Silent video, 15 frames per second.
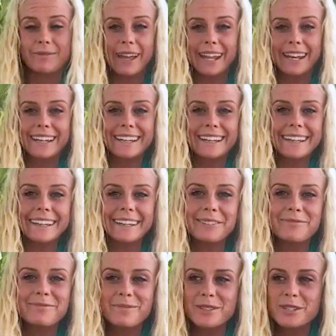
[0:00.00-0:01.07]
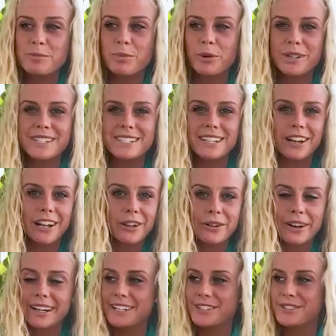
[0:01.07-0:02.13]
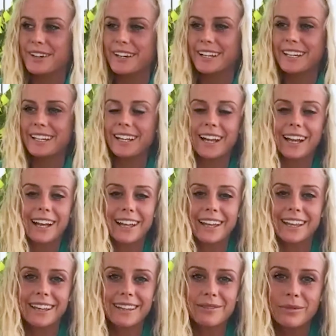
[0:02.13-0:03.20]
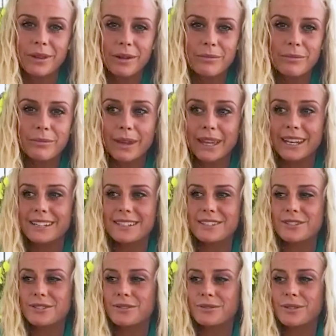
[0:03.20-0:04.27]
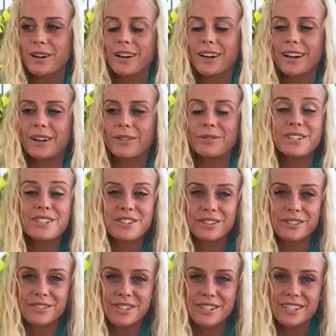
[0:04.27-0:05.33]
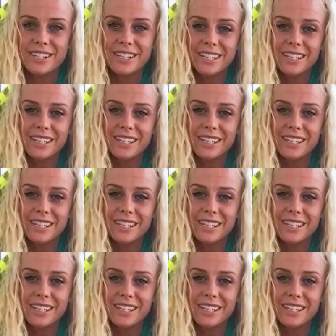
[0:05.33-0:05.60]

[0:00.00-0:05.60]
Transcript: any sports at all or any training, I made it to regionals.